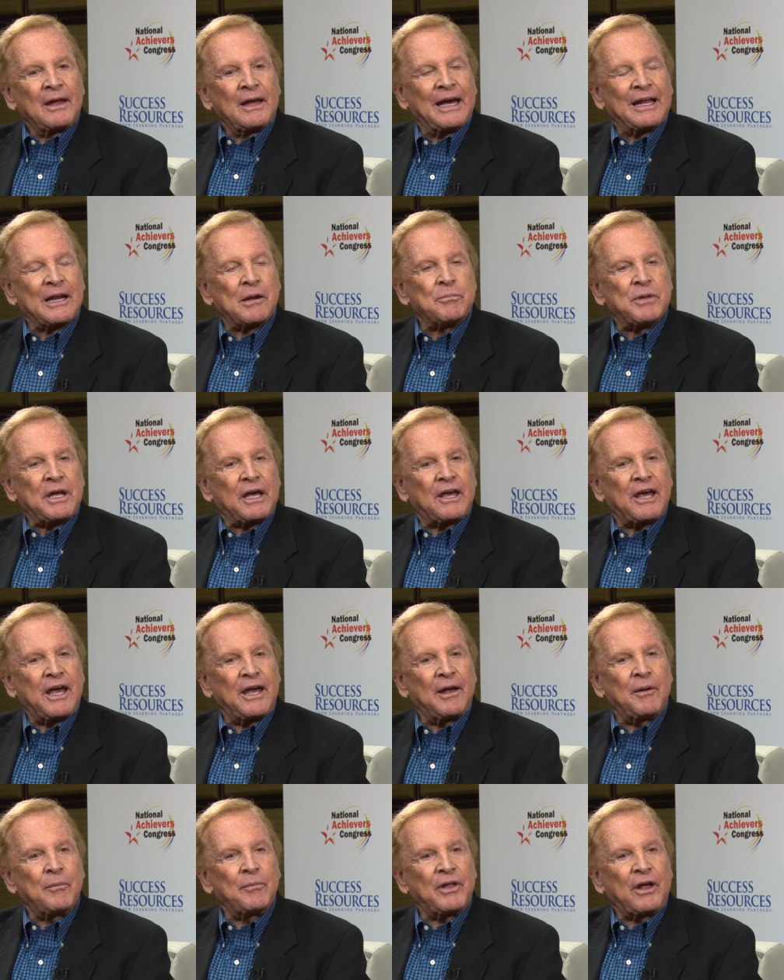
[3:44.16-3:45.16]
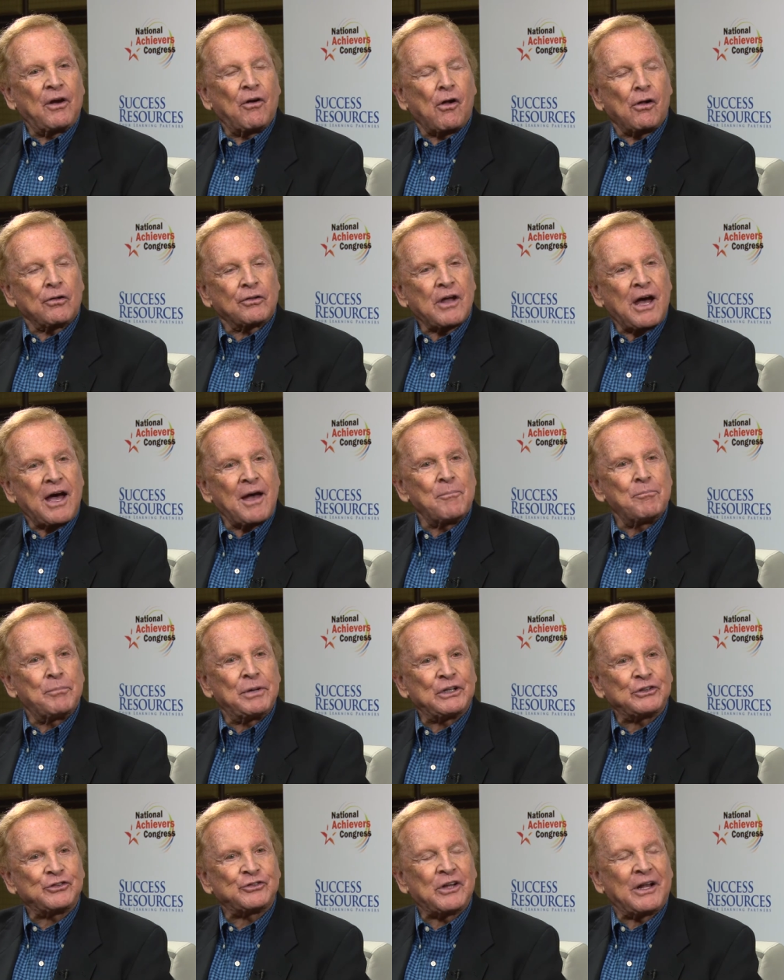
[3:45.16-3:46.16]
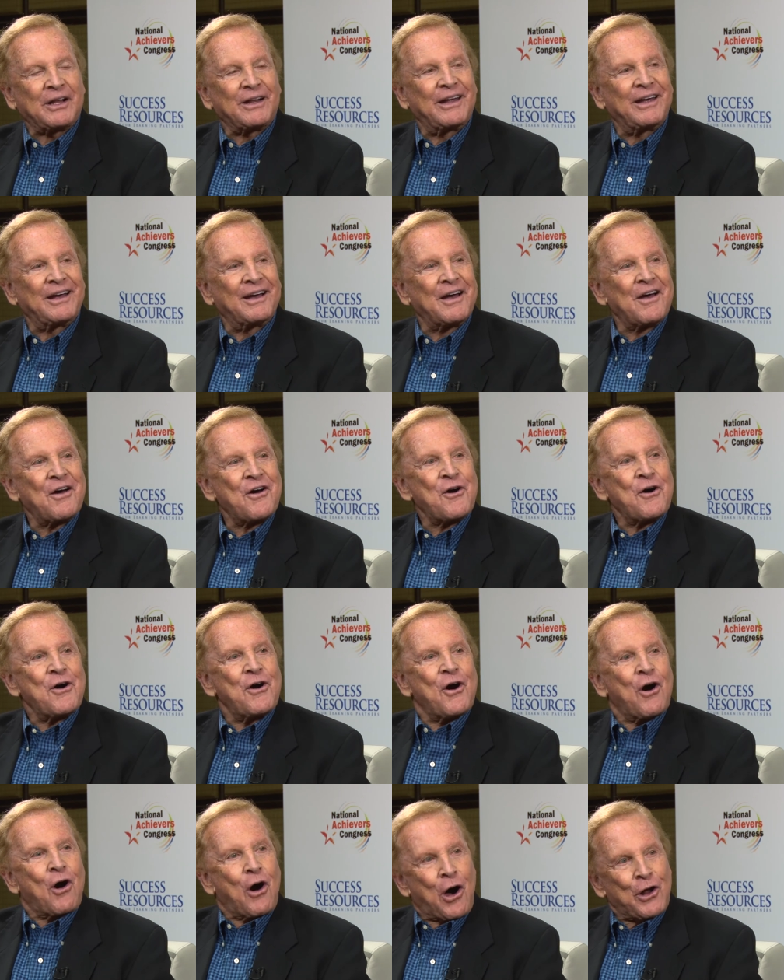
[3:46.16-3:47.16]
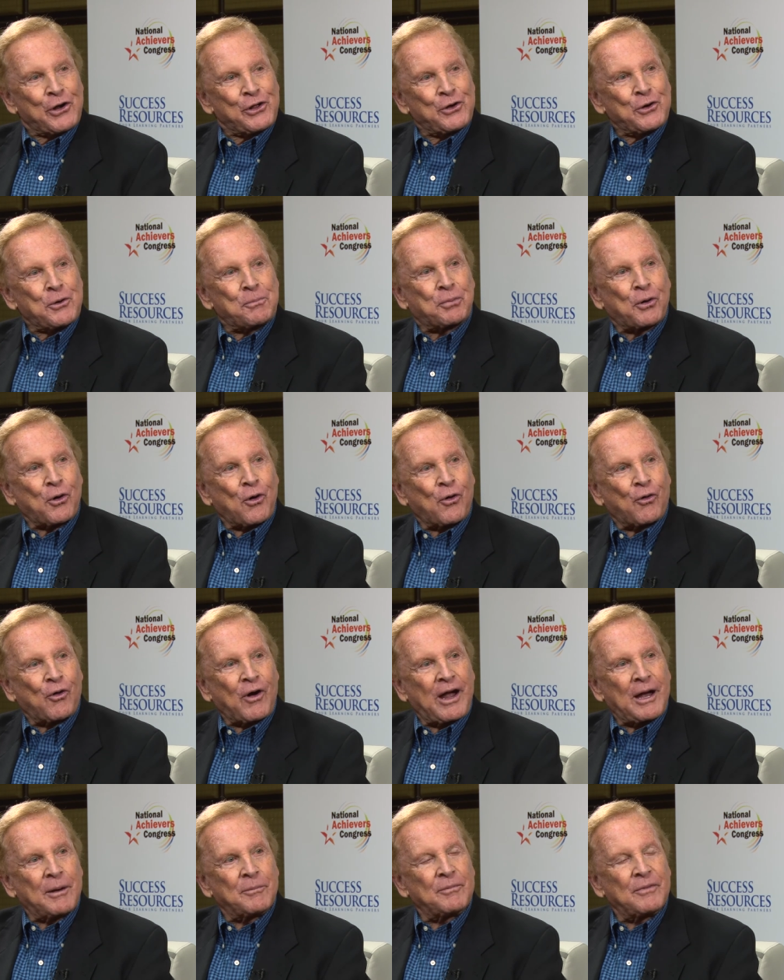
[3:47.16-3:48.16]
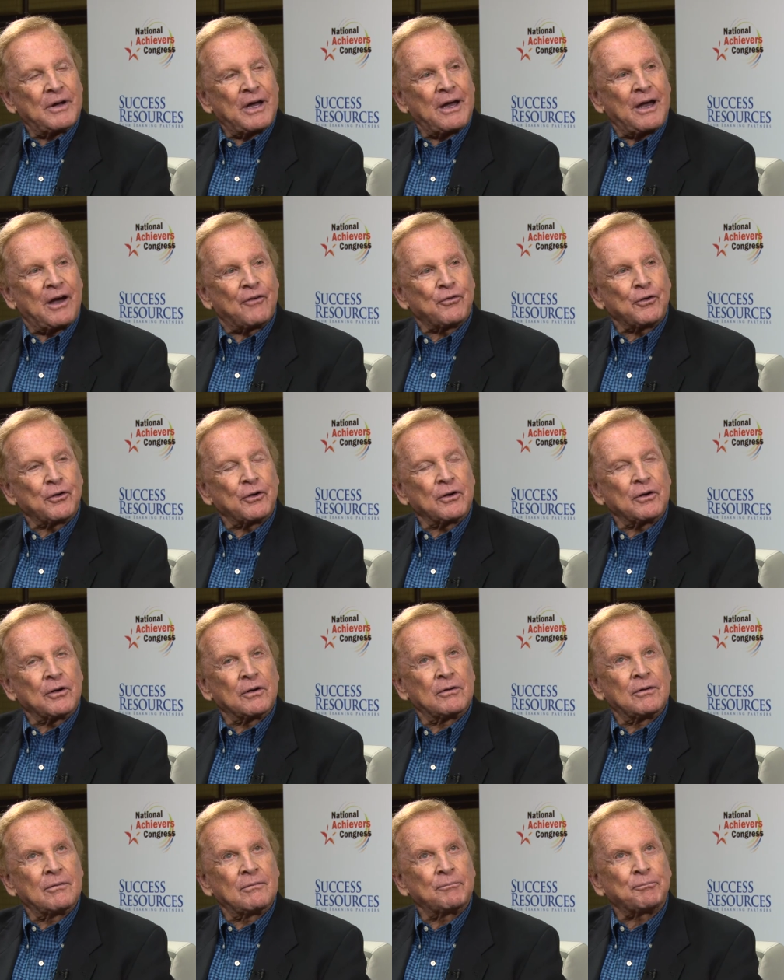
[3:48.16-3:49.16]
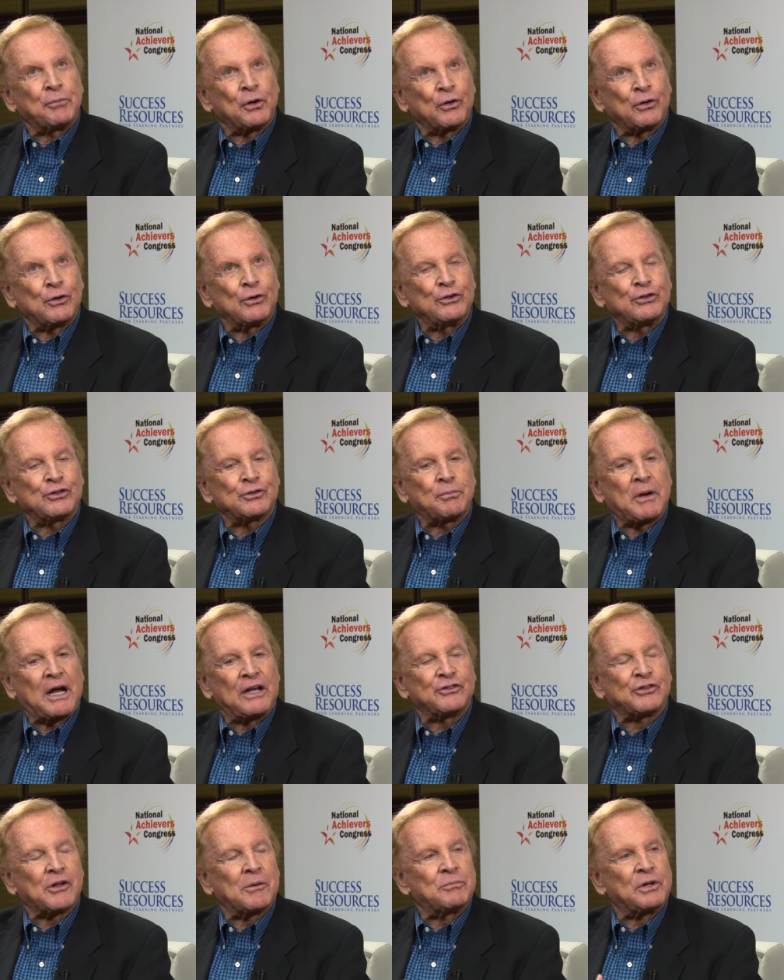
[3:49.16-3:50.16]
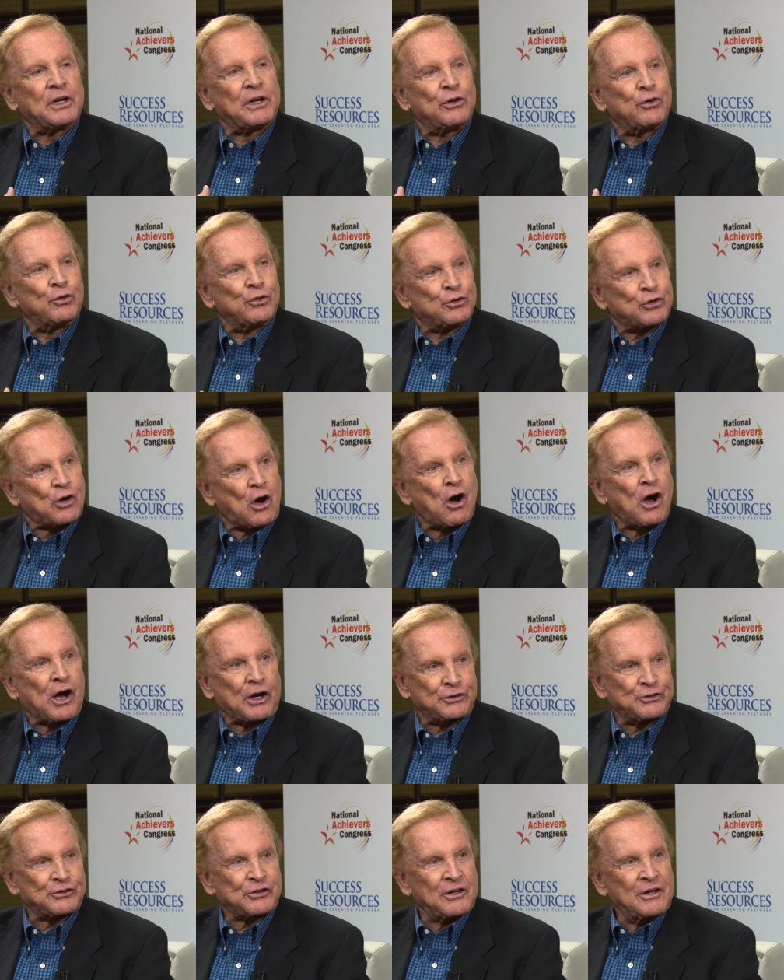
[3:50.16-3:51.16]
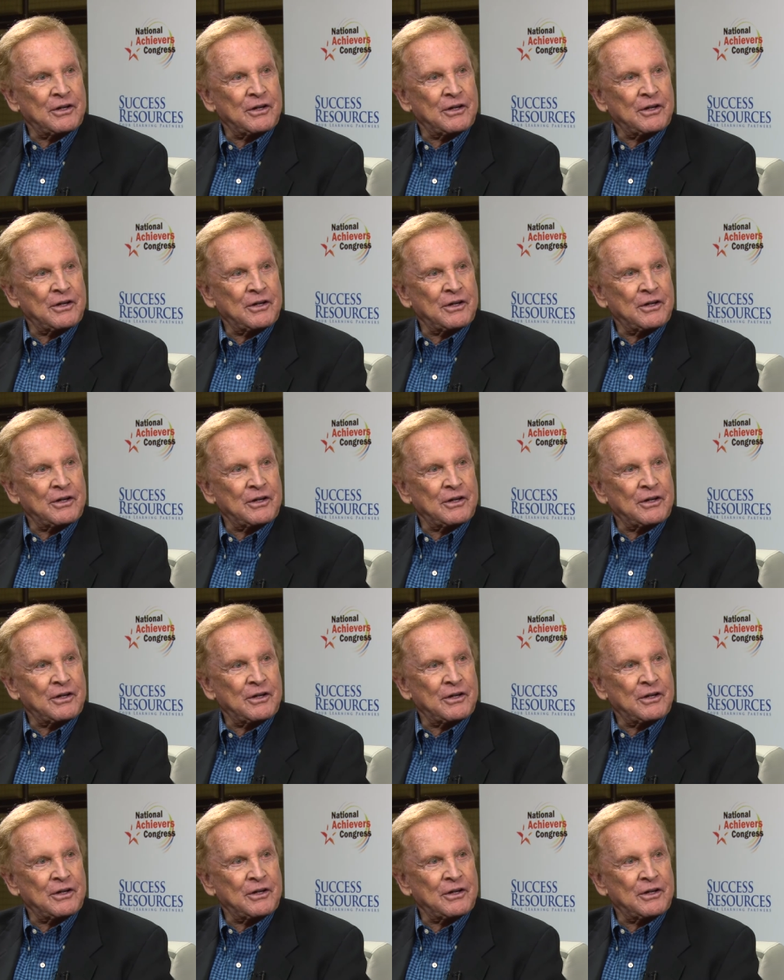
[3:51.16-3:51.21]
and it became the all-time best-selling audio program ever produced by somebody who talks.